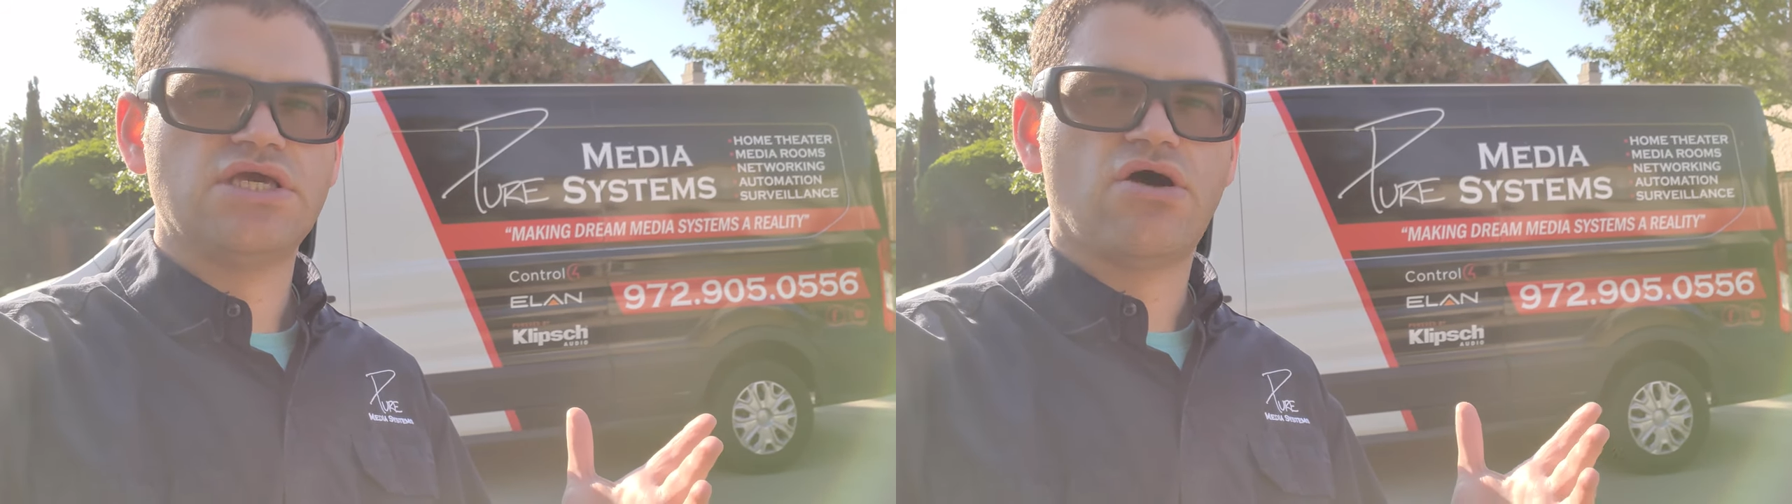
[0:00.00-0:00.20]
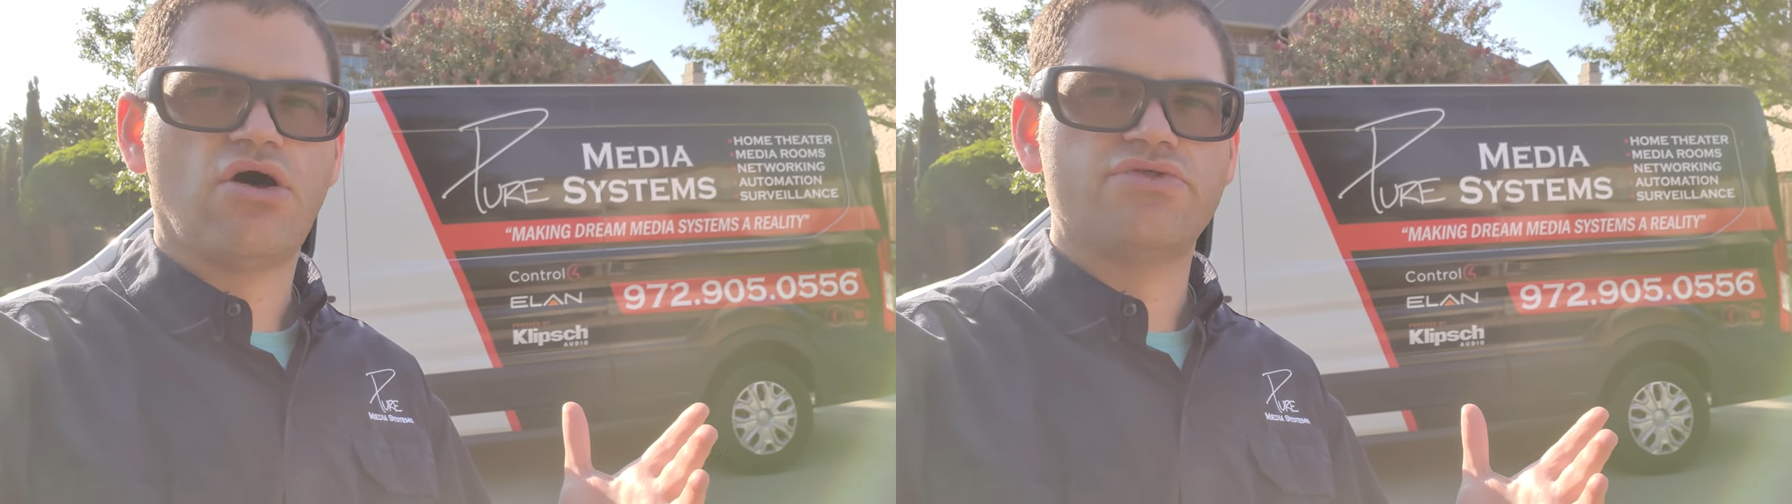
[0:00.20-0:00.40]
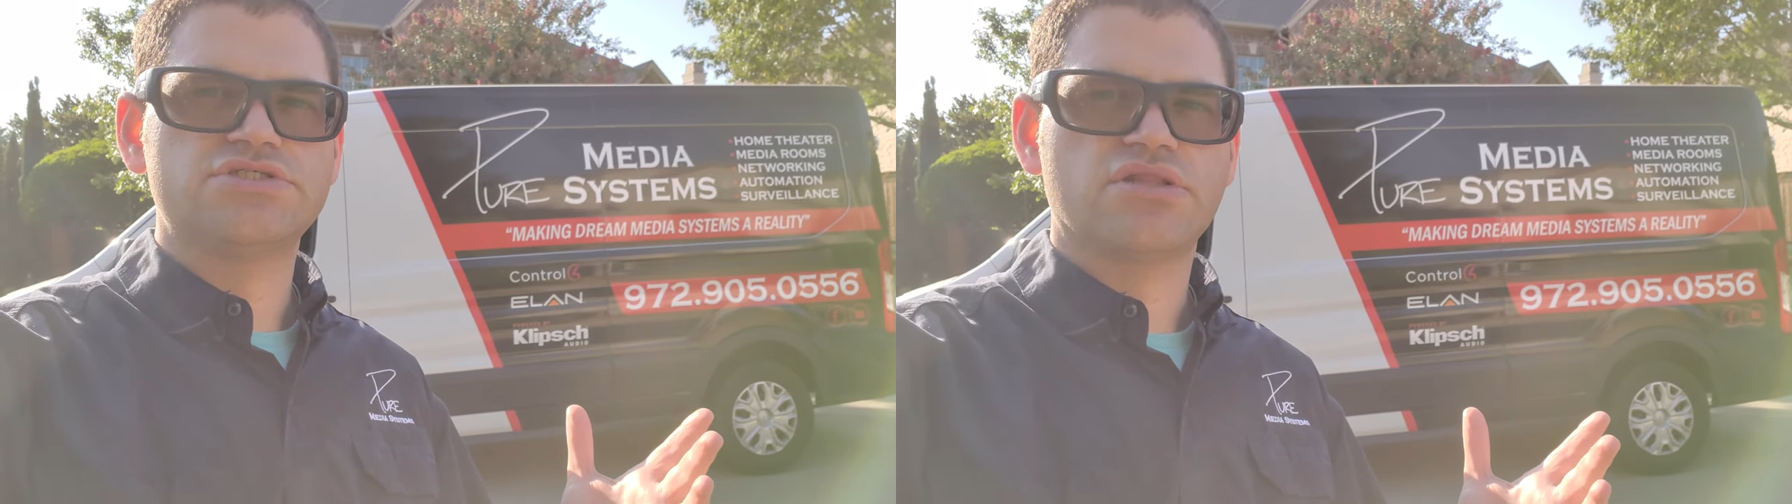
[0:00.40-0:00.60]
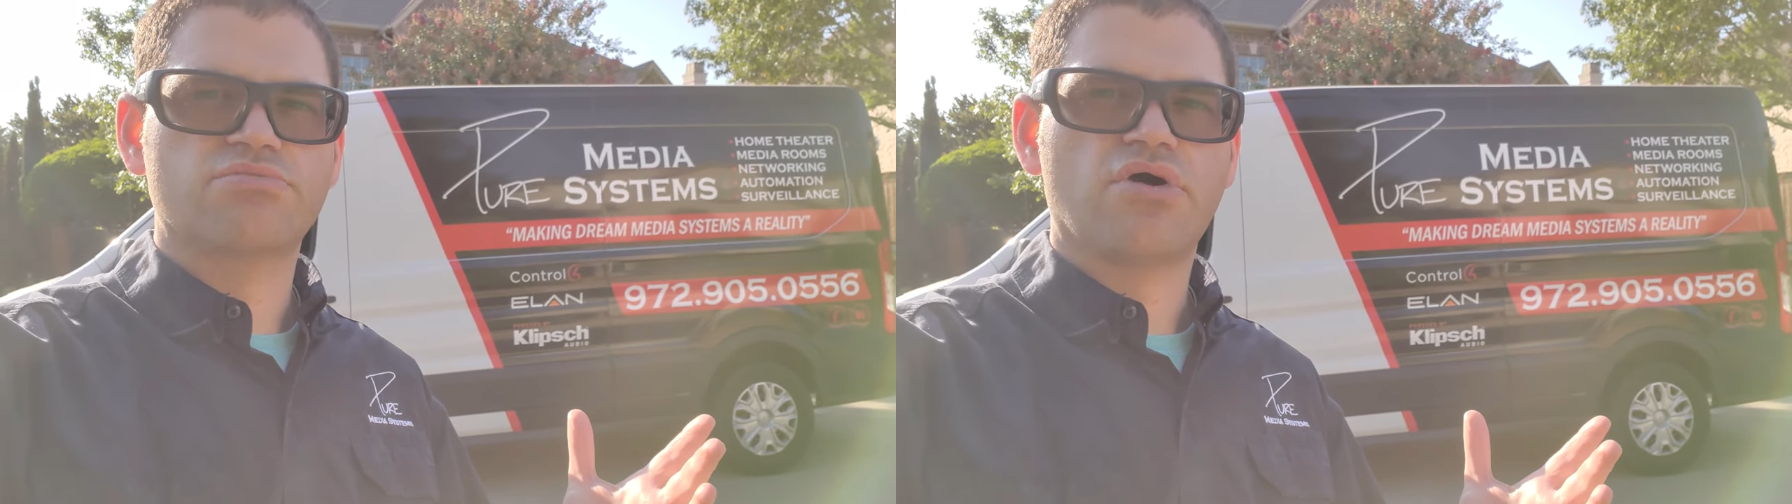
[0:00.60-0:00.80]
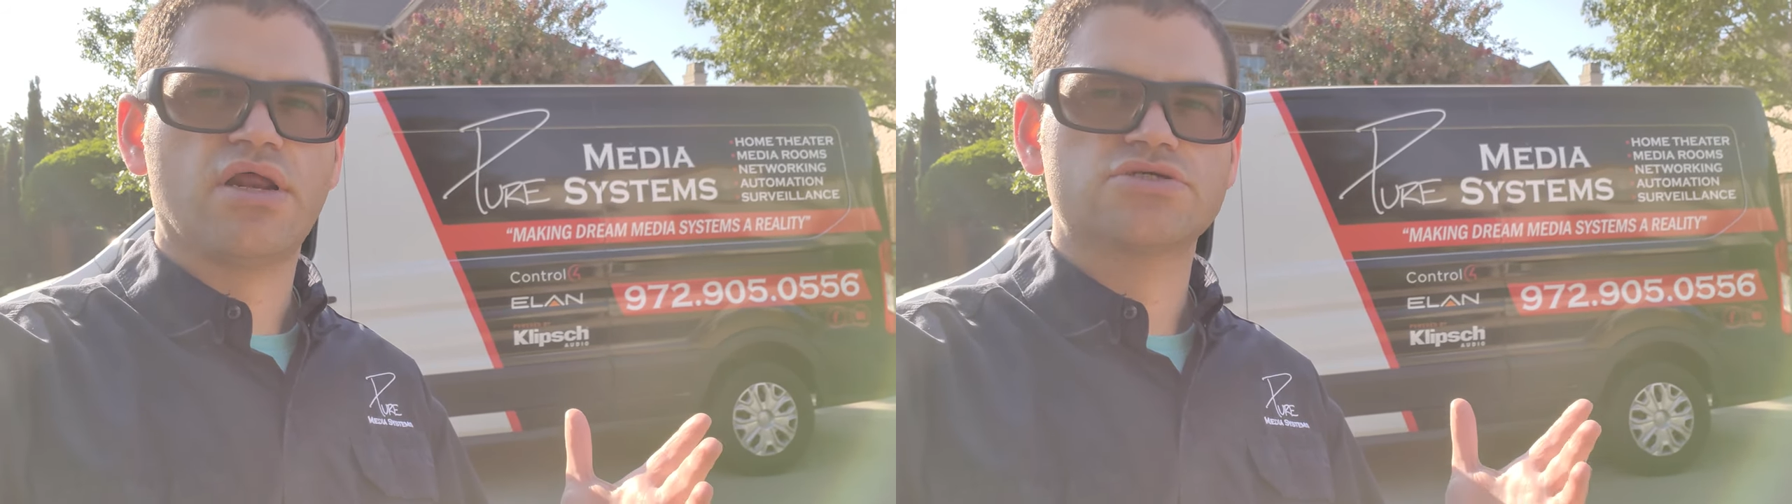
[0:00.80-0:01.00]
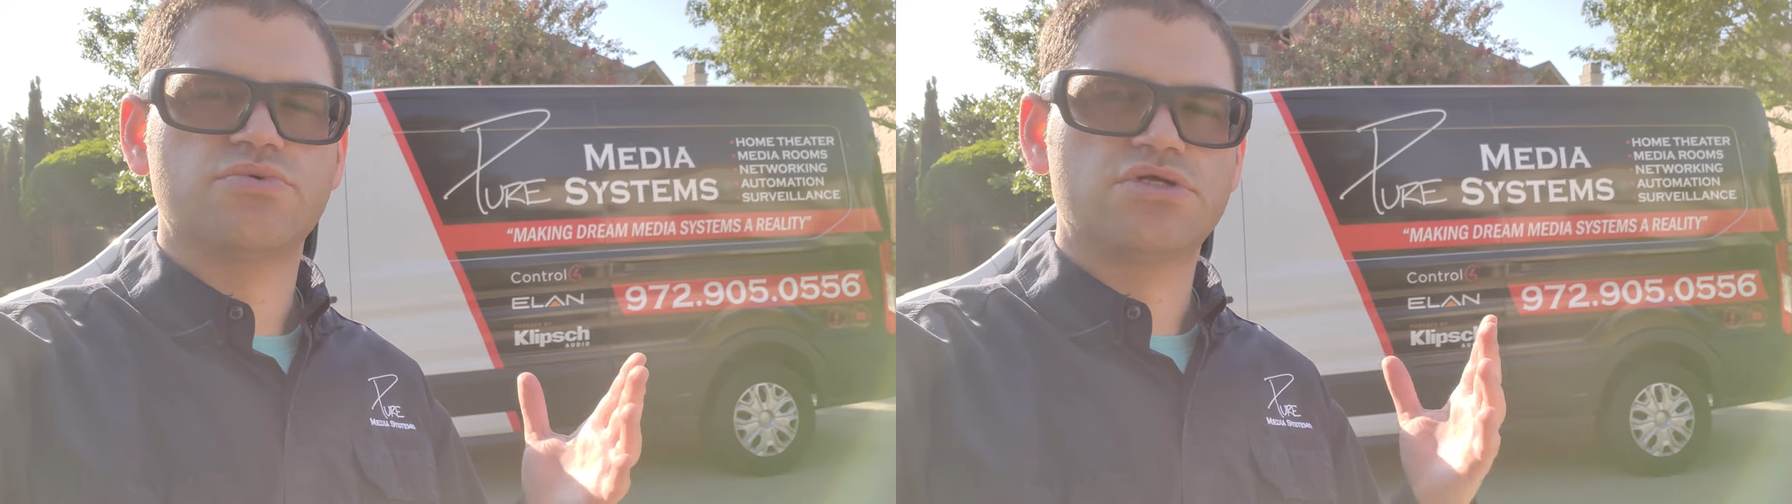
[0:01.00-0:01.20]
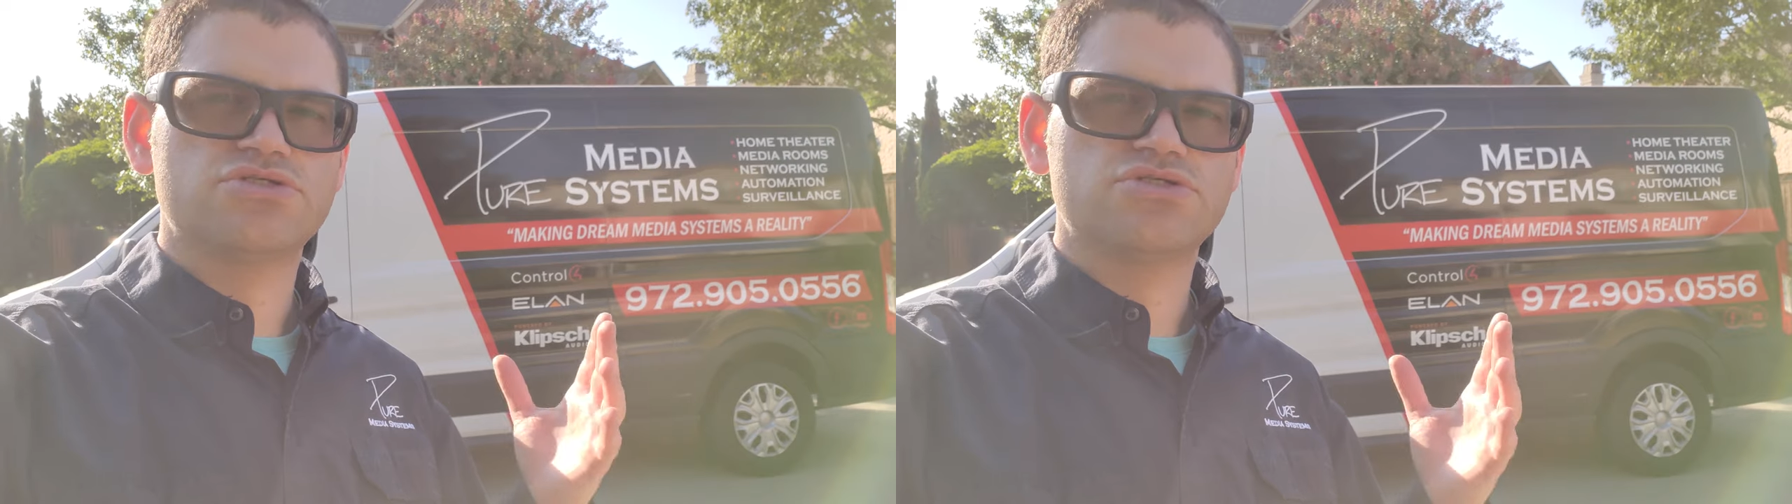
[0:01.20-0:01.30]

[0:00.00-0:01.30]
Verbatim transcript: all these other products we can